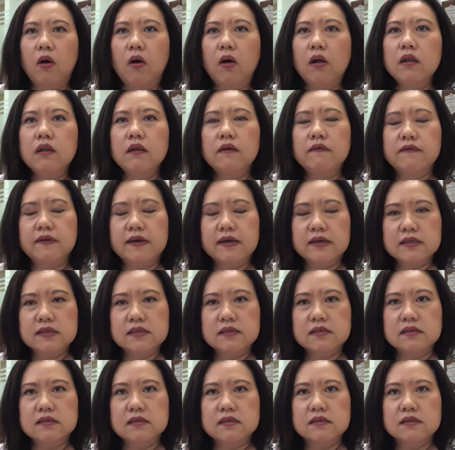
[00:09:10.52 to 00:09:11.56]
All of
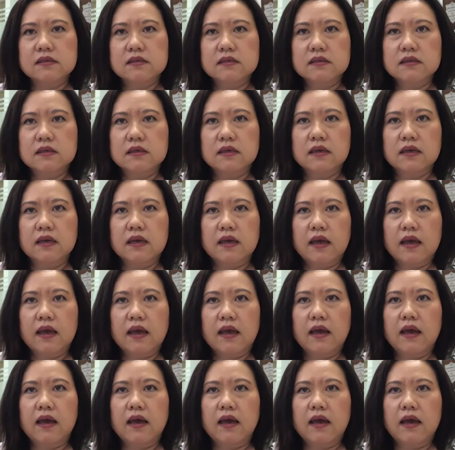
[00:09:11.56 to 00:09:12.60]
us
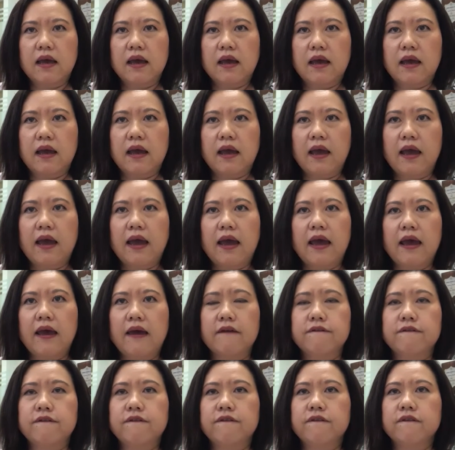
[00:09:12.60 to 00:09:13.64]

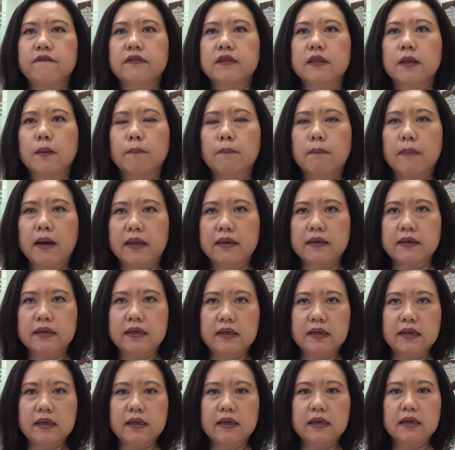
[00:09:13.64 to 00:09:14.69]
have the
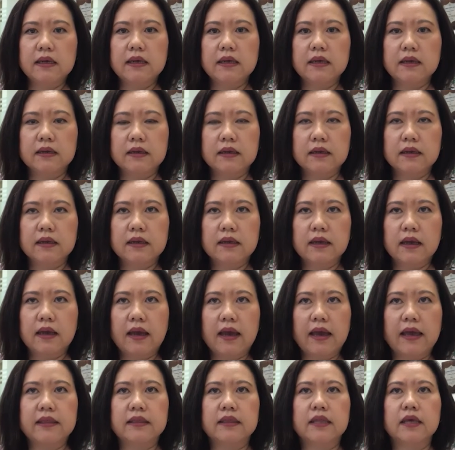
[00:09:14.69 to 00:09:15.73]
money
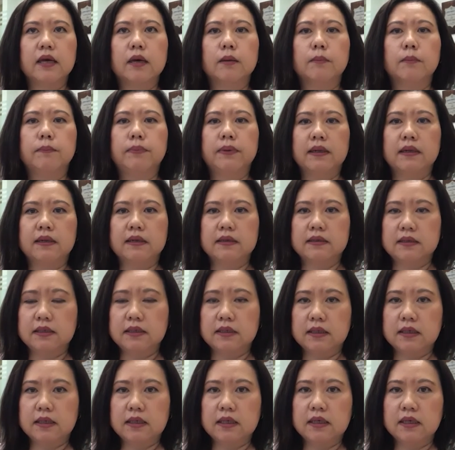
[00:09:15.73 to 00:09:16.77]
and the
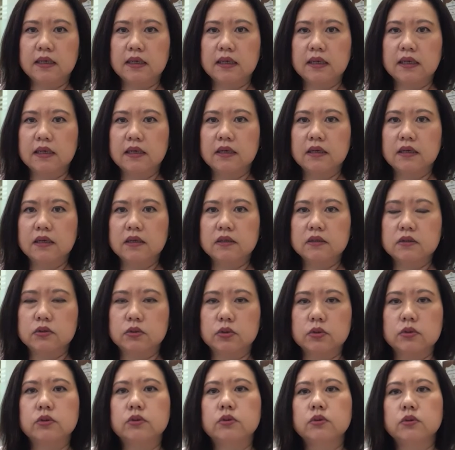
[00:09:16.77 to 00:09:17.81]
ability
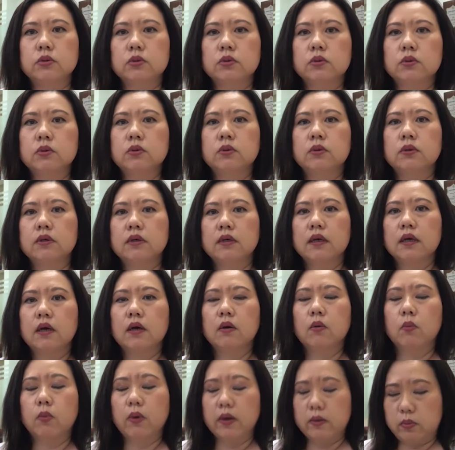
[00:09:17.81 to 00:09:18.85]
to do
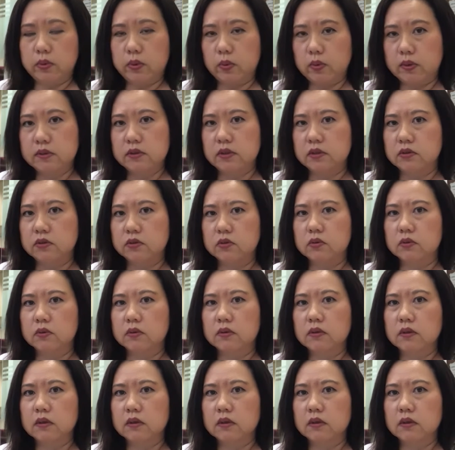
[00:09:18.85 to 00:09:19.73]
what we want to do,